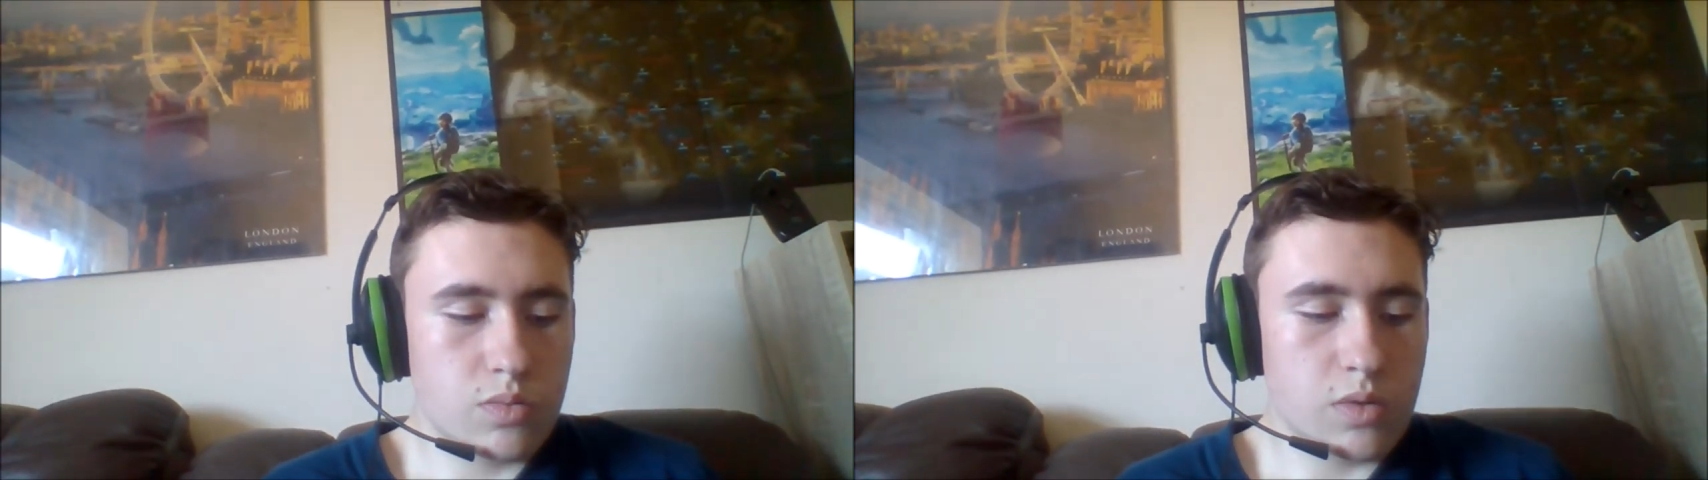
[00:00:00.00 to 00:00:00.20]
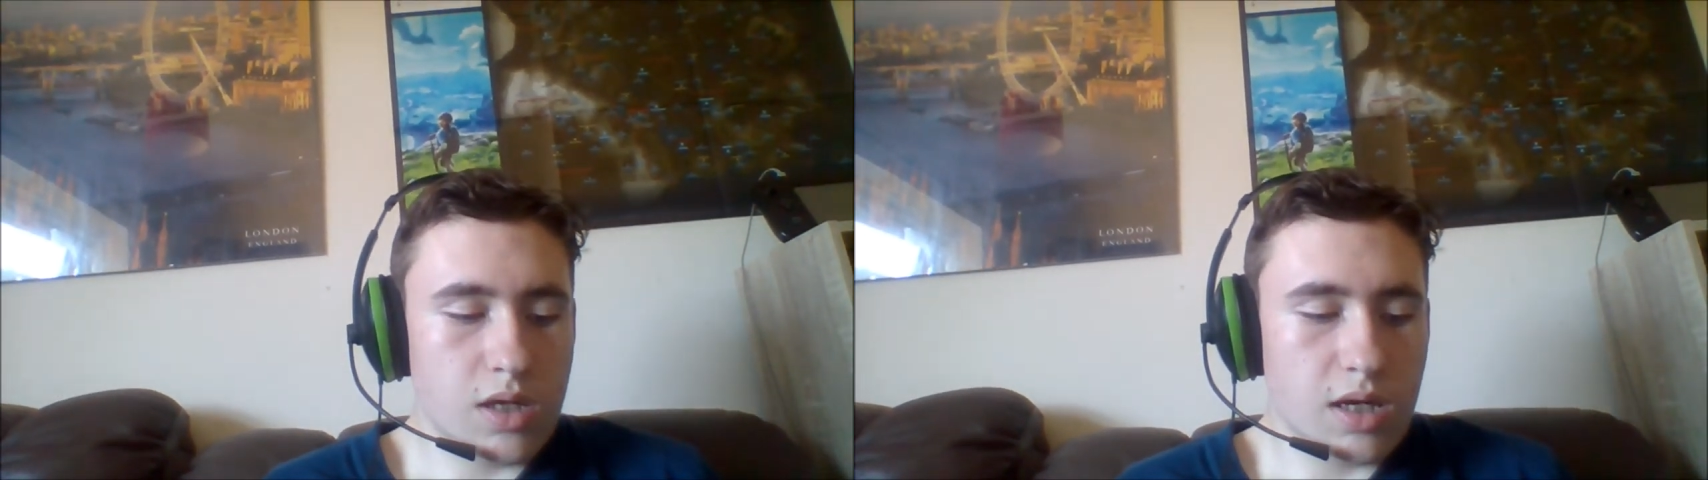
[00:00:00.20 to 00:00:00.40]

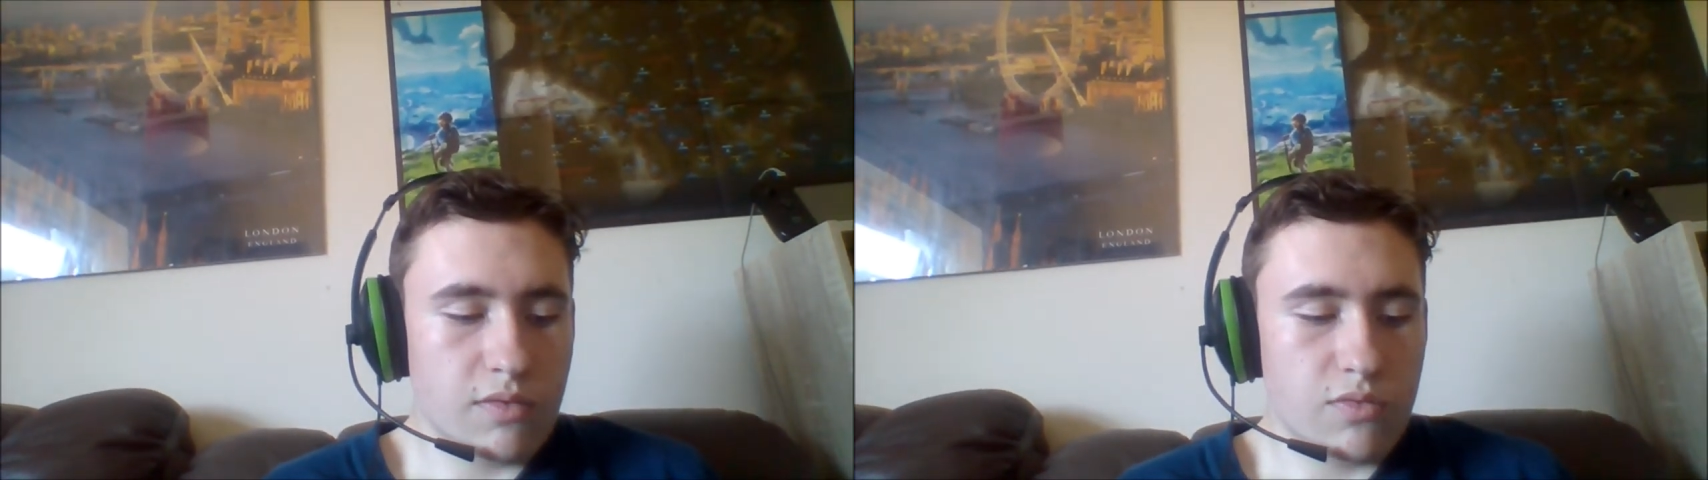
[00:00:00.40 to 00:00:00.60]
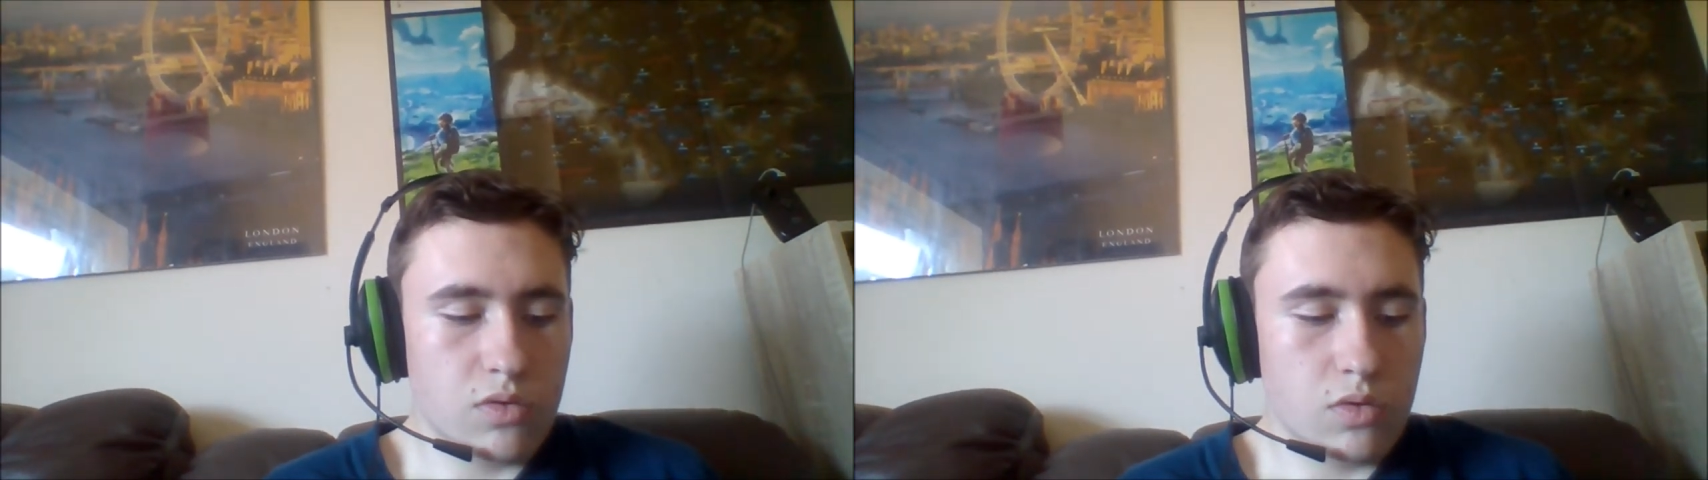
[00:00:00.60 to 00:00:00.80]
we
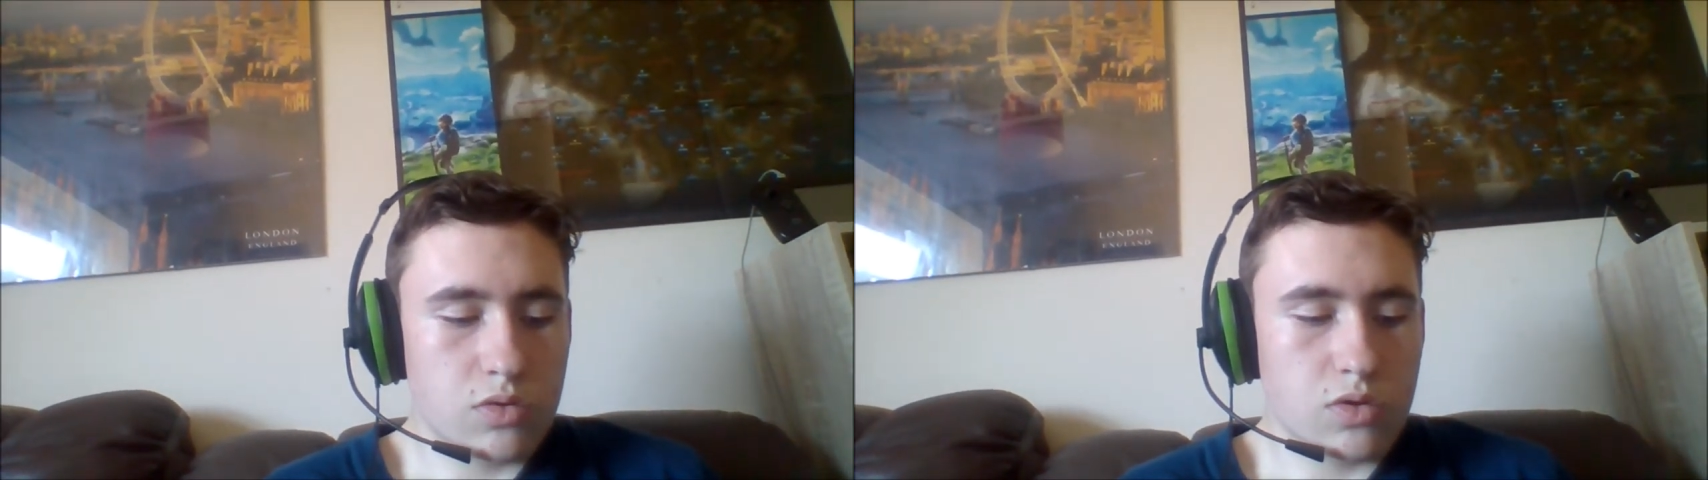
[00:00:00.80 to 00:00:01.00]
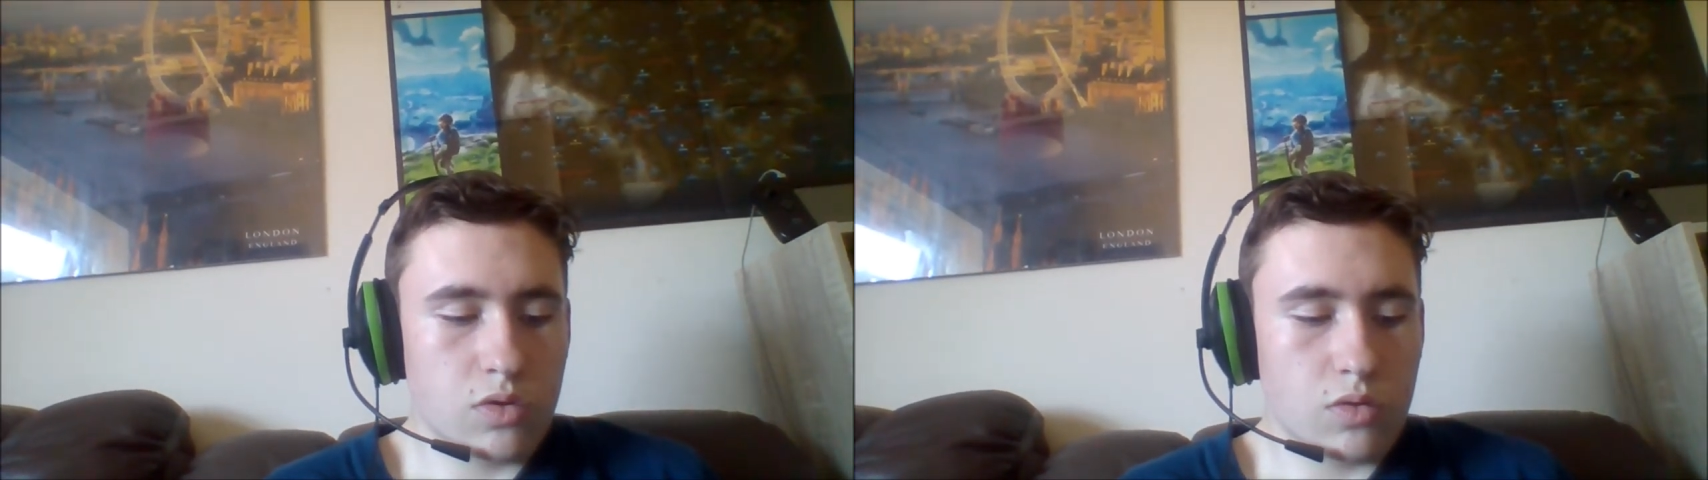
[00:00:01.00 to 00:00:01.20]
have
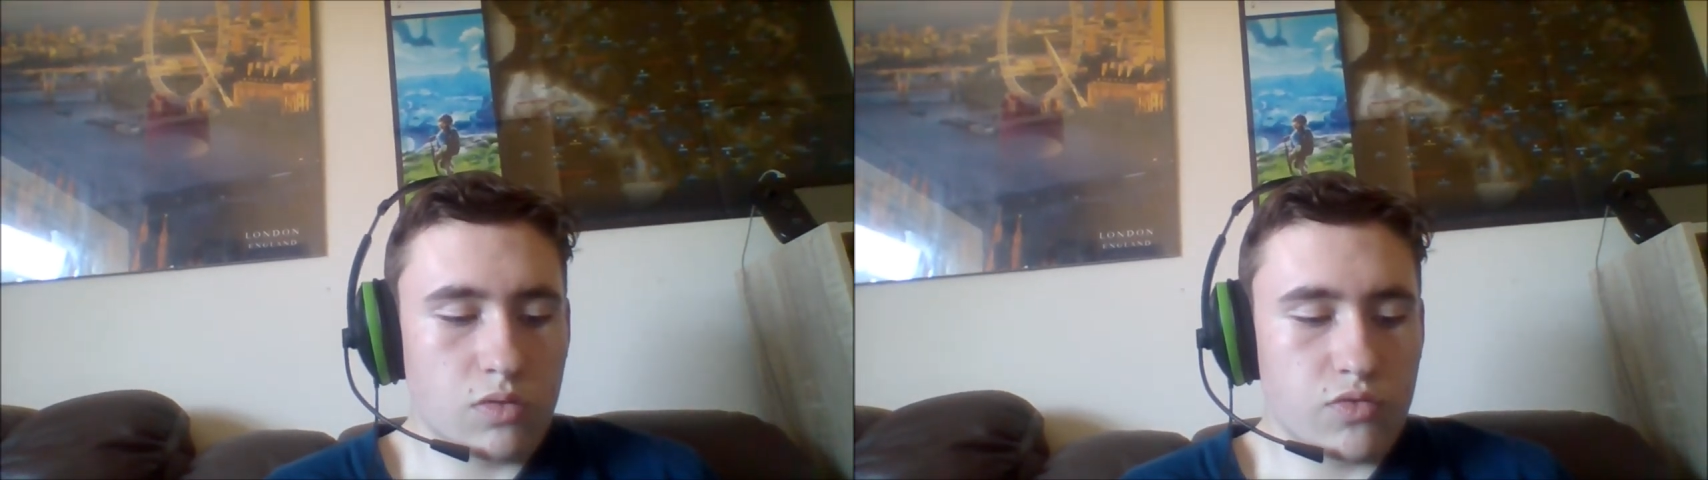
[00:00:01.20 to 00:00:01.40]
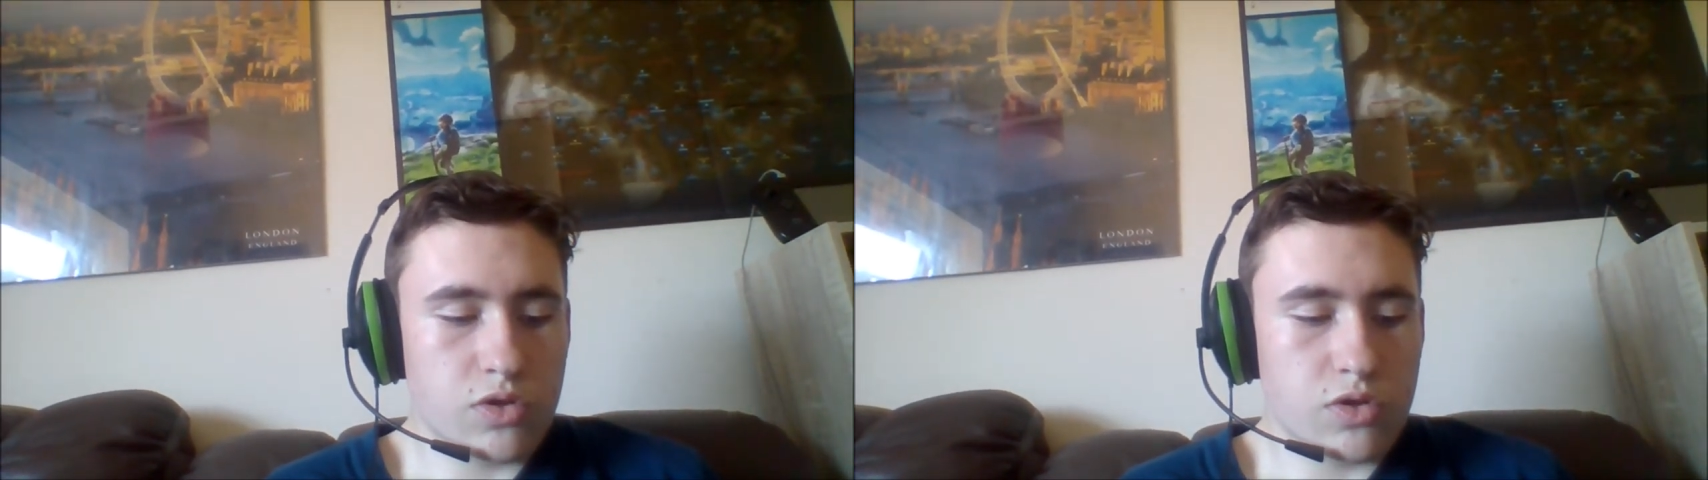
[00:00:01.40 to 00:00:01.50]
not got the